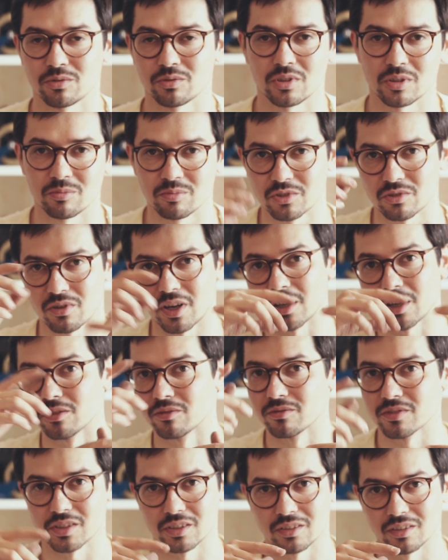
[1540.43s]
keep track
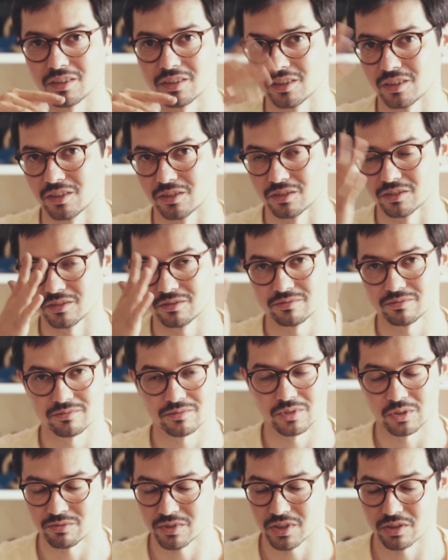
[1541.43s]
of the
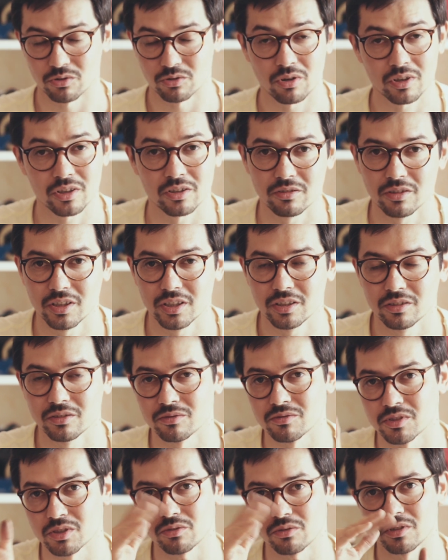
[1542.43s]

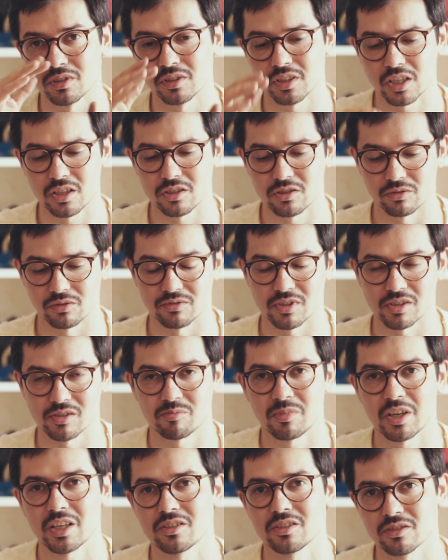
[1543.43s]
rockering, of the orientation of the
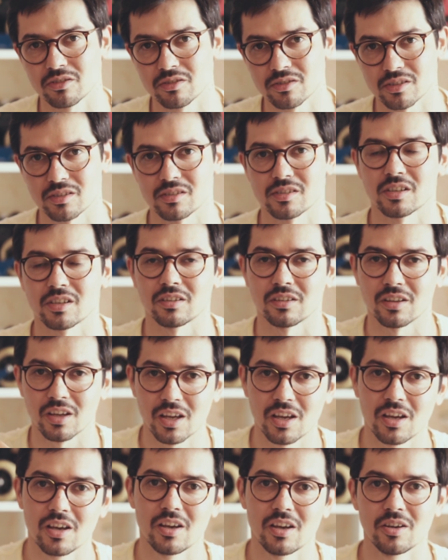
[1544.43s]
spacers, and then
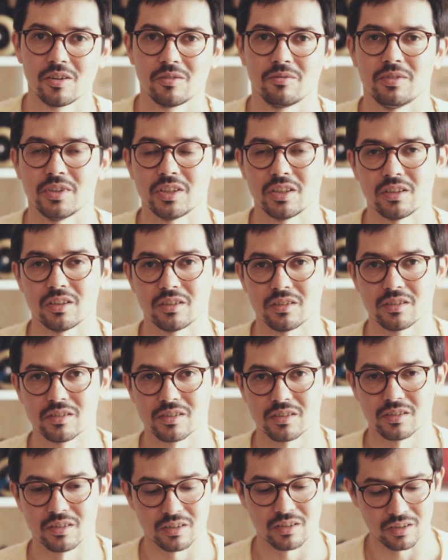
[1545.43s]
fit in
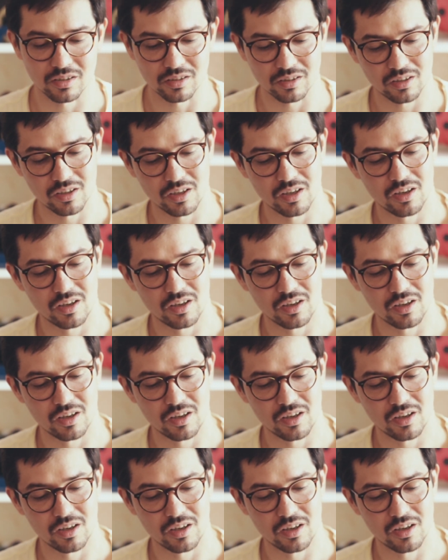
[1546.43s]
the